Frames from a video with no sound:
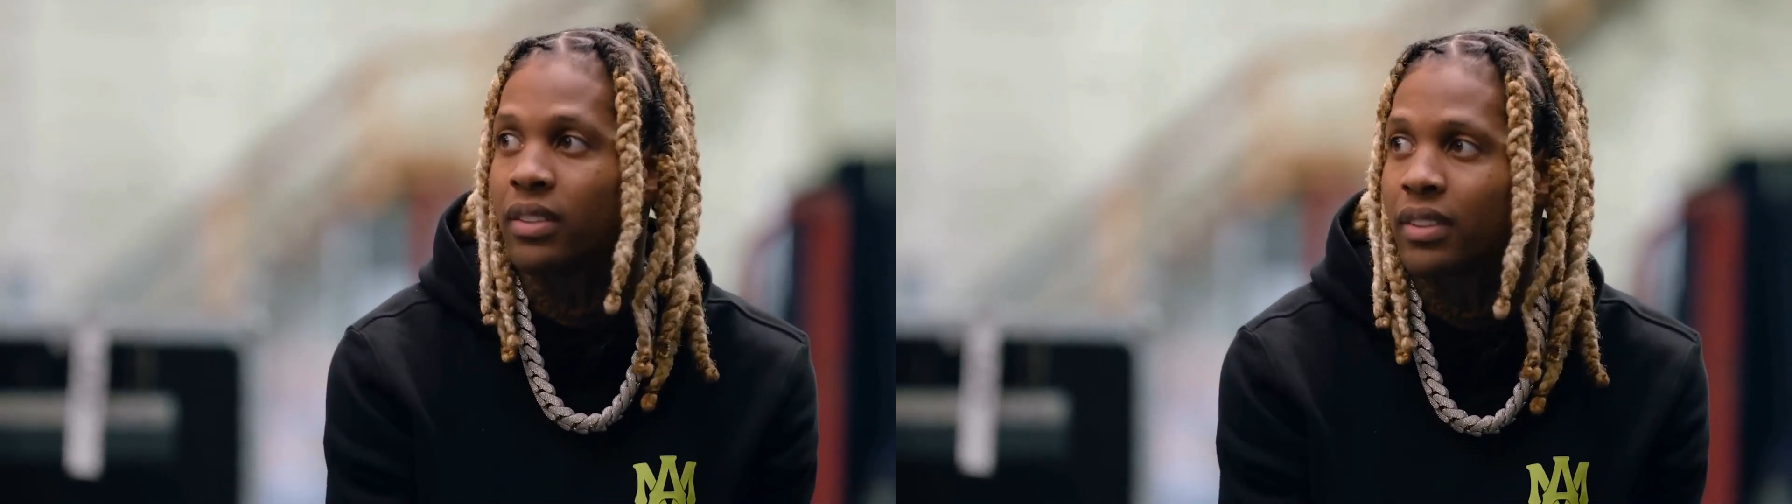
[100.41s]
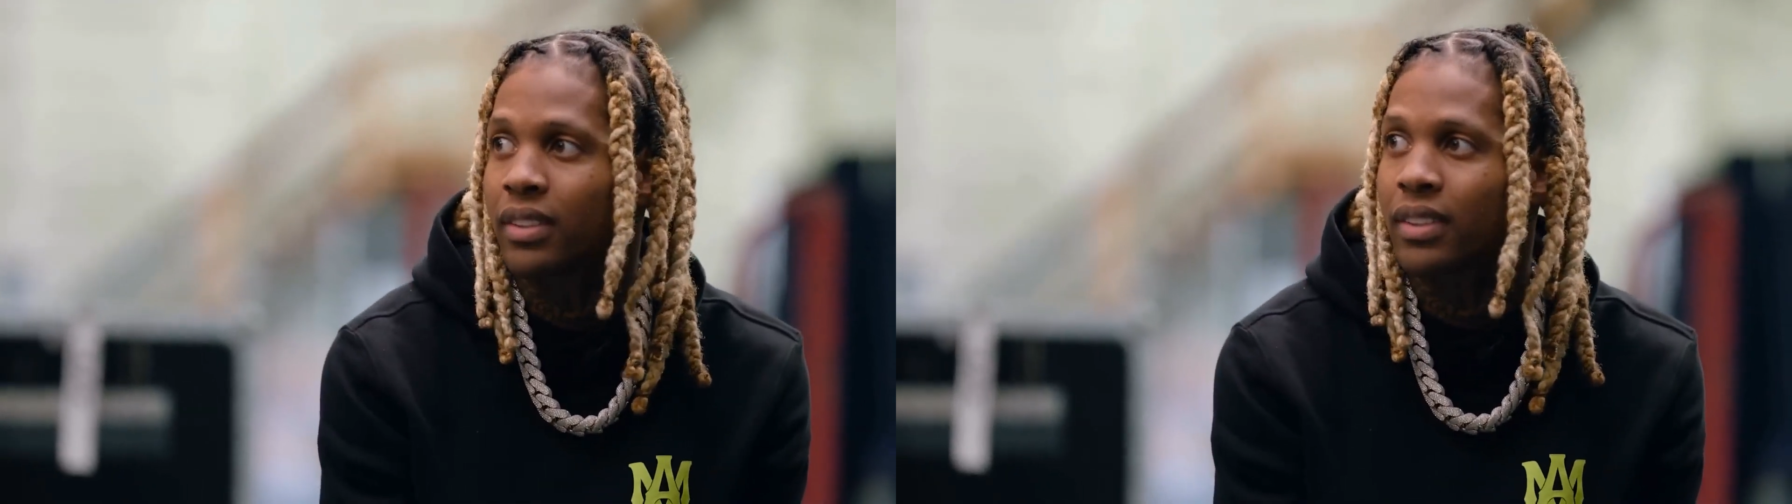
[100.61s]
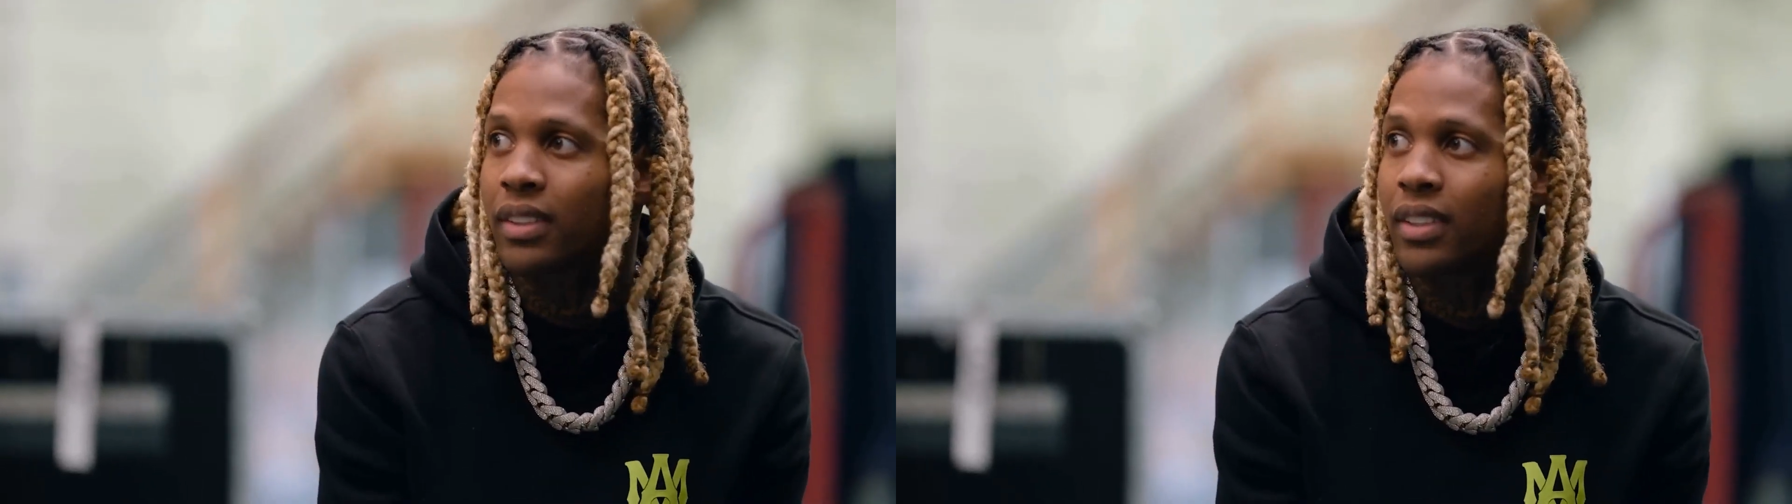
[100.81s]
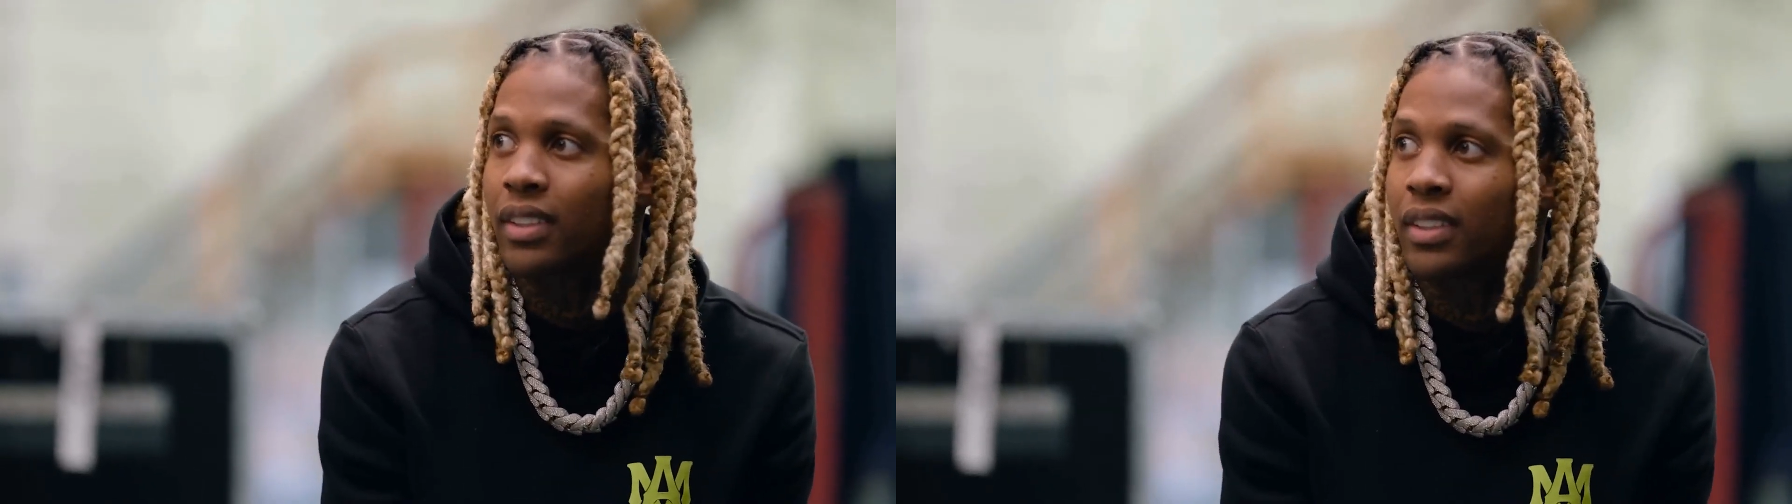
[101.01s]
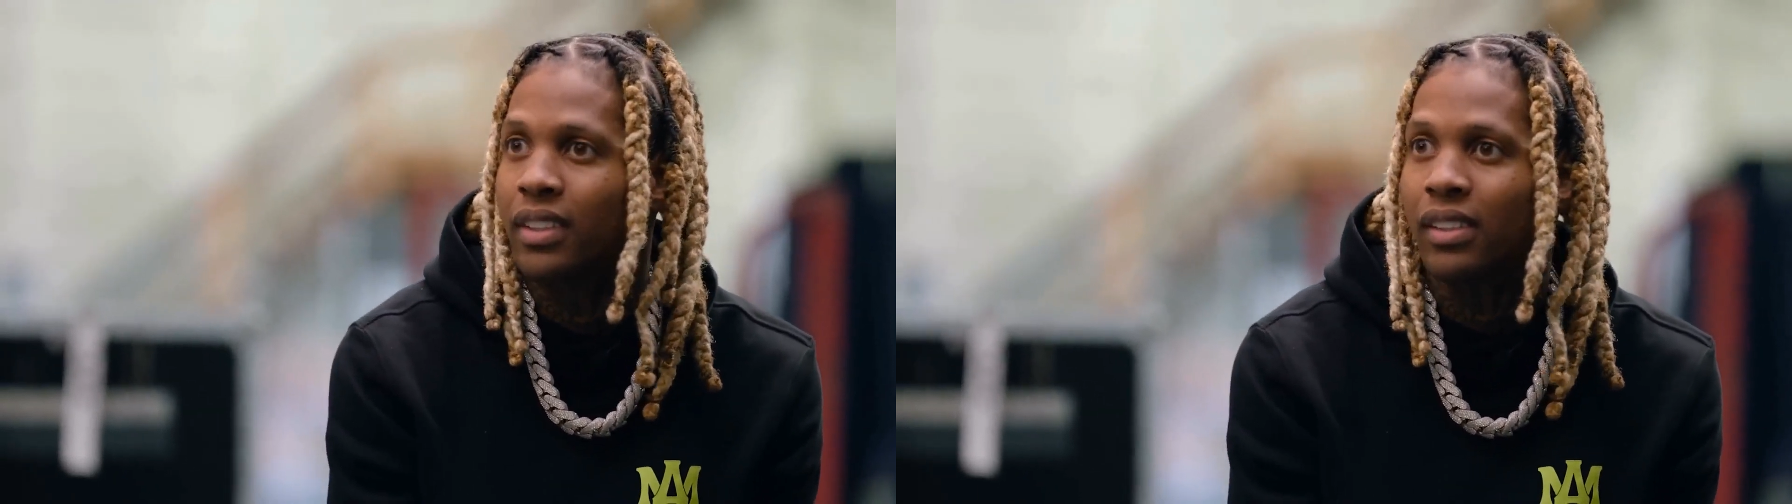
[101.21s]
scene.
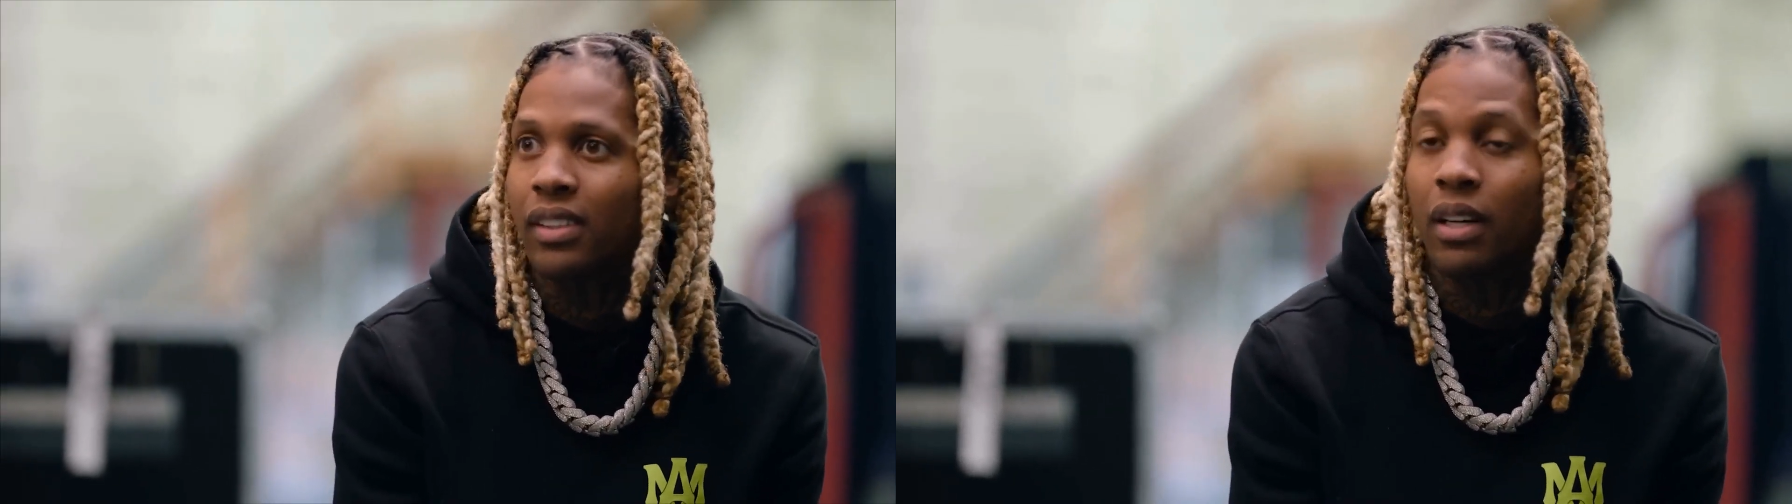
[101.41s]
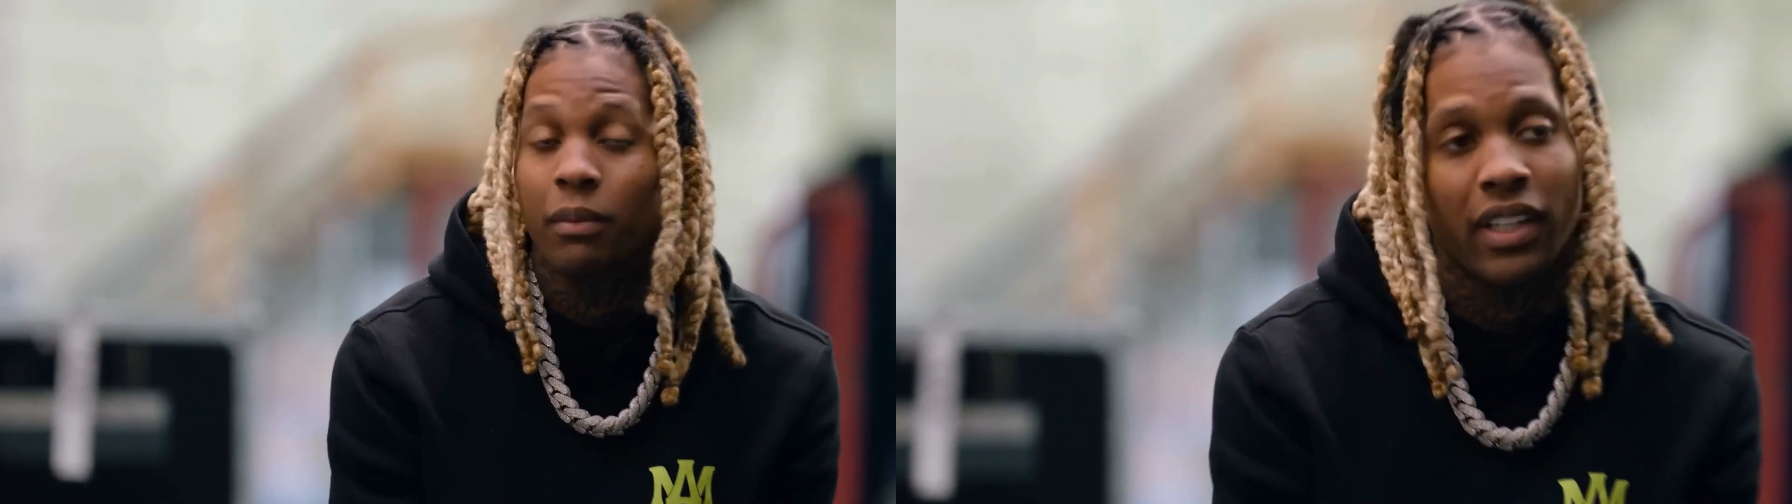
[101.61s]
Now,